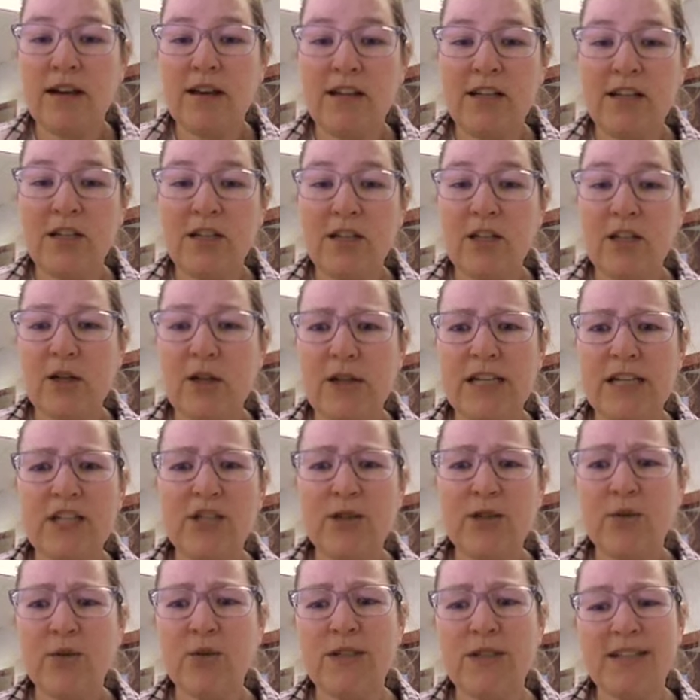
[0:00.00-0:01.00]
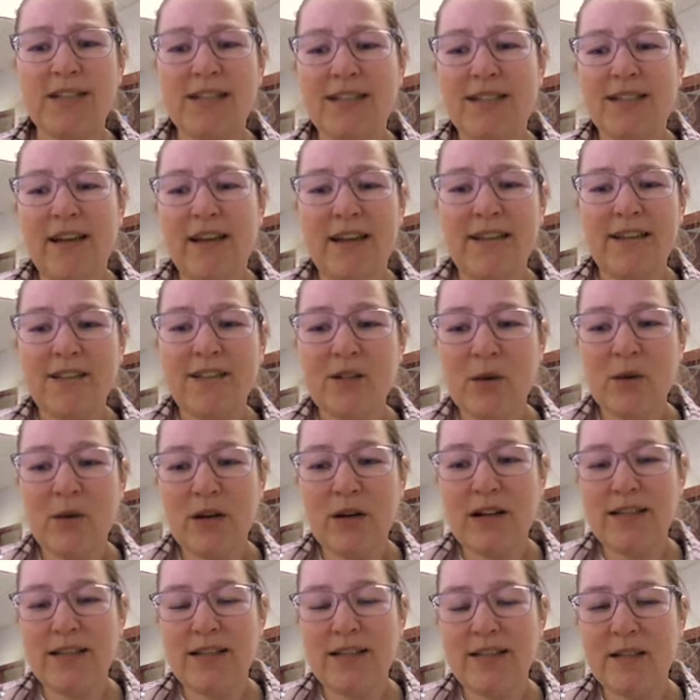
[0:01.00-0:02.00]
like children's sand
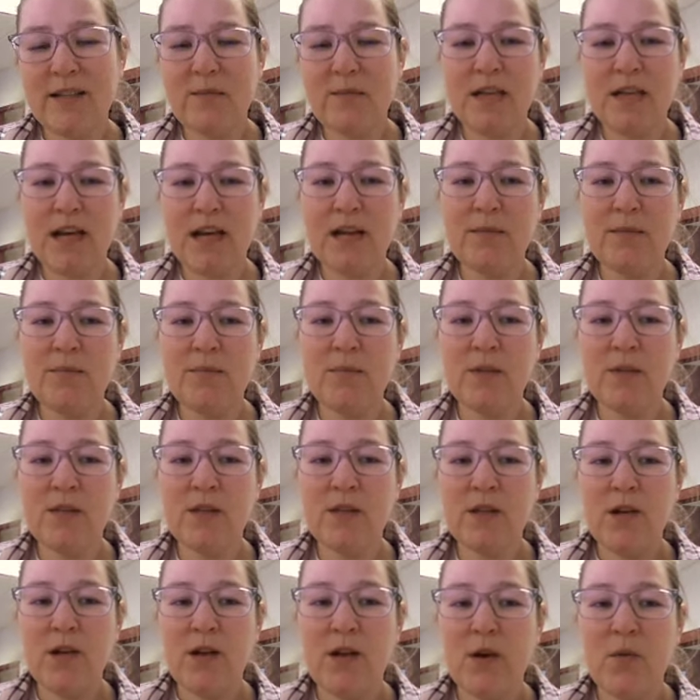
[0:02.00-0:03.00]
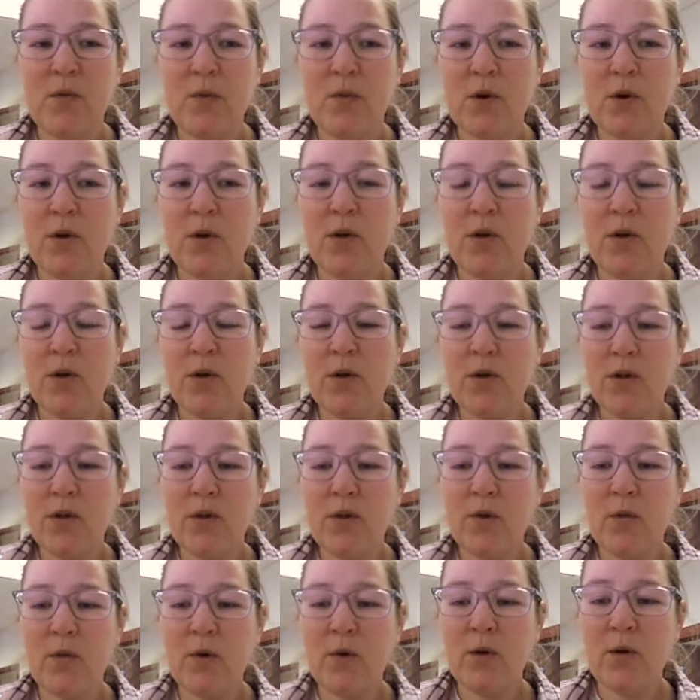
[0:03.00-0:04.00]
toys sometimes will
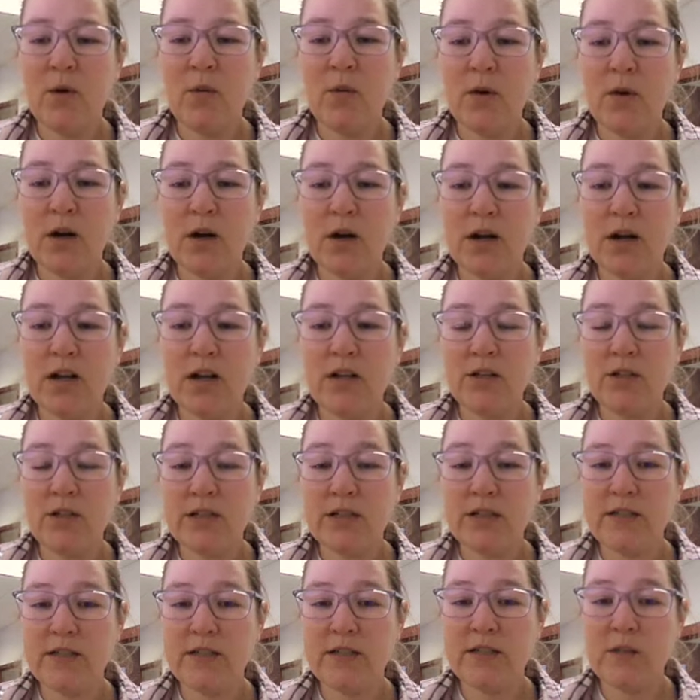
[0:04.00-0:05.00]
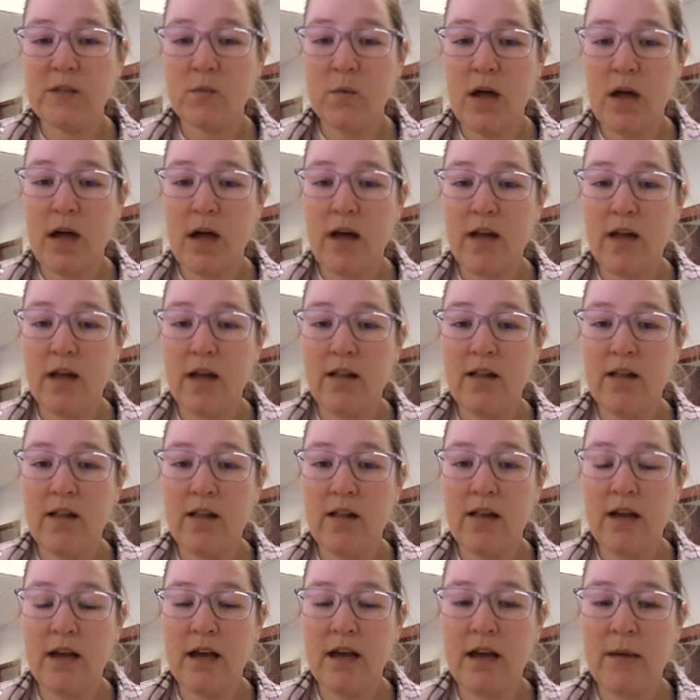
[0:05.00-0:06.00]
work just as
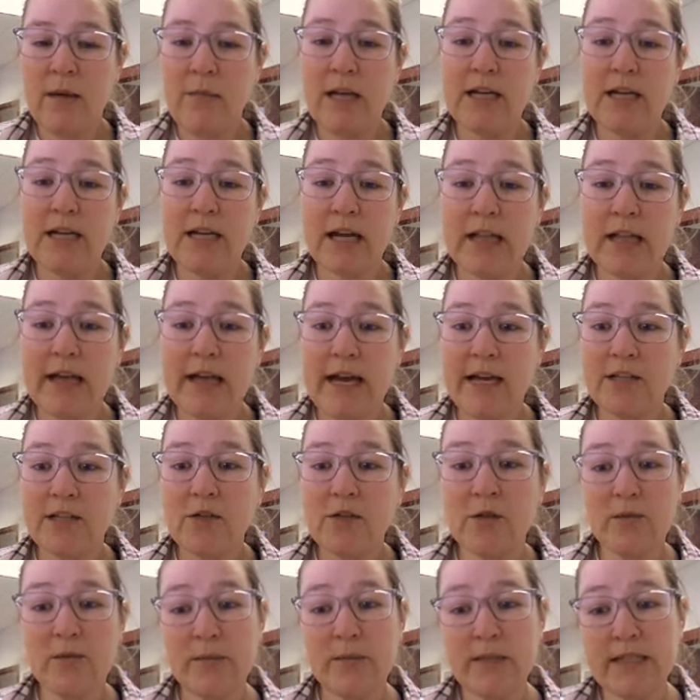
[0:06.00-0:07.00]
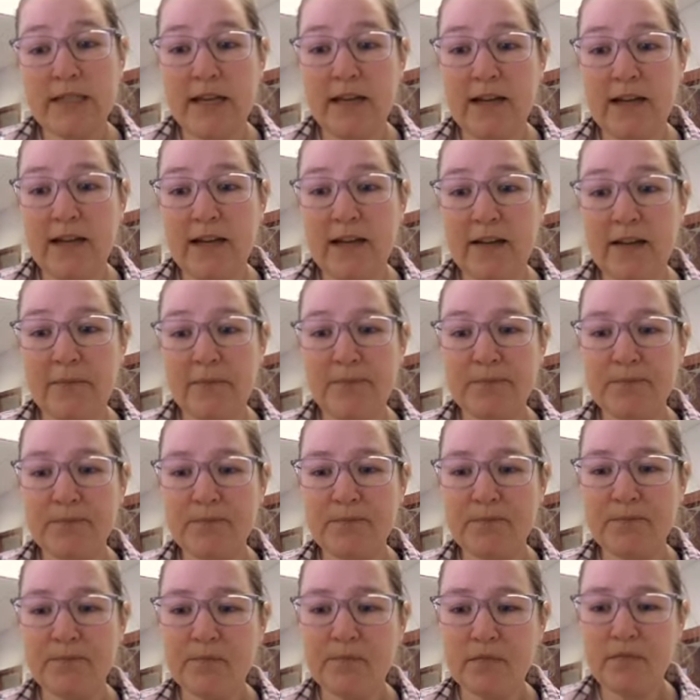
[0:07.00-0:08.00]
well in a classroom setting
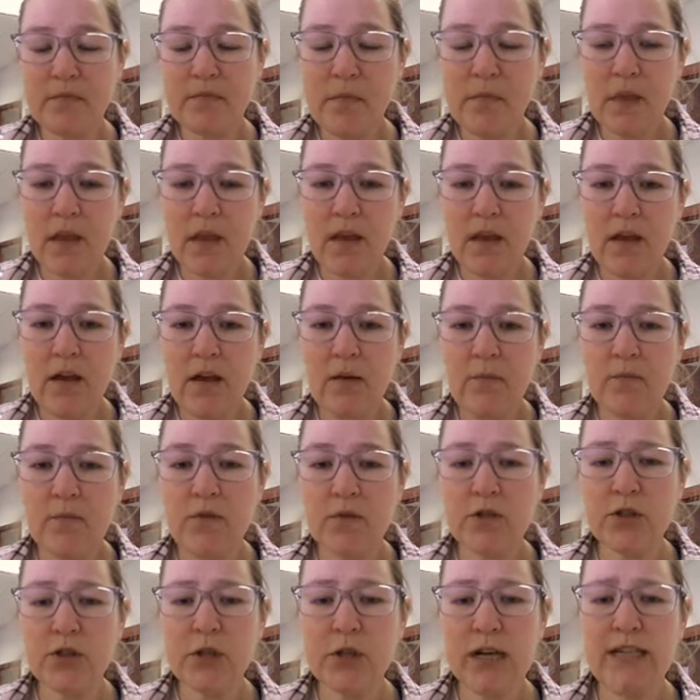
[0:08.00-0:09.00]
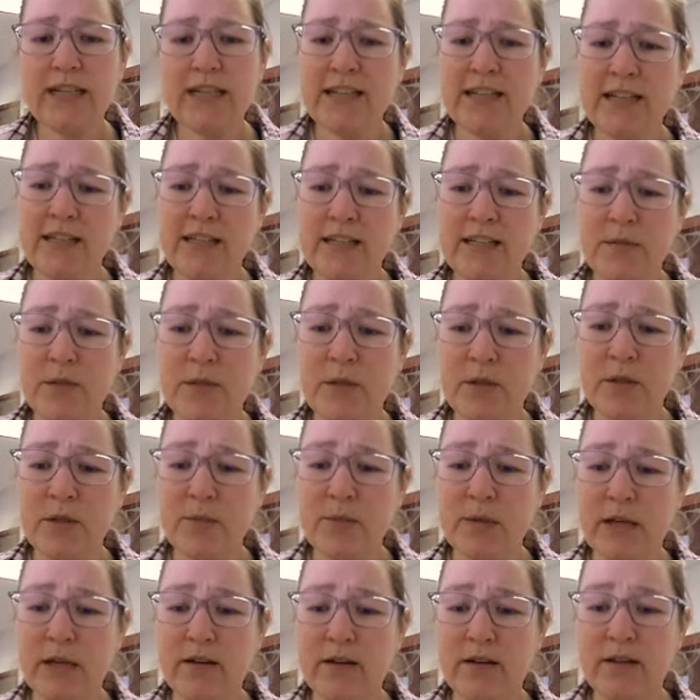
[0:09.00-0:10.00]
for trying to get some of
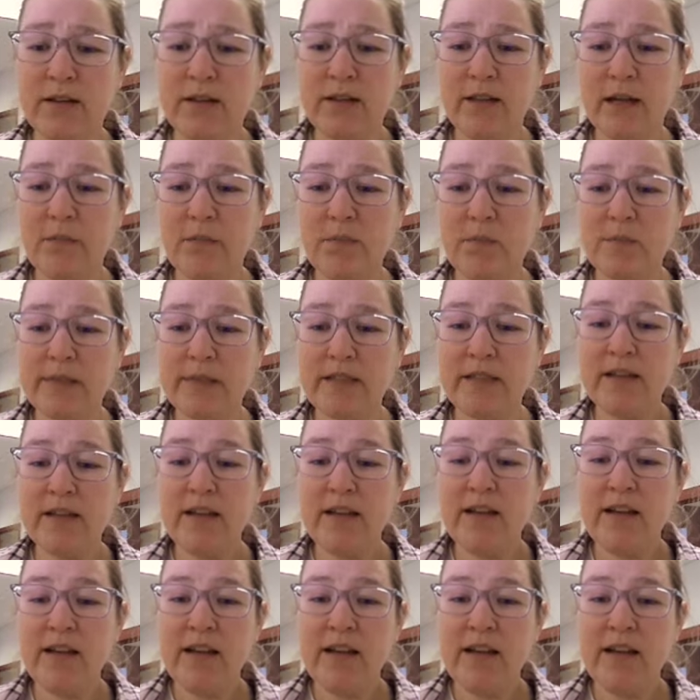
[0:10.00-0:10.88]
those bigger clumps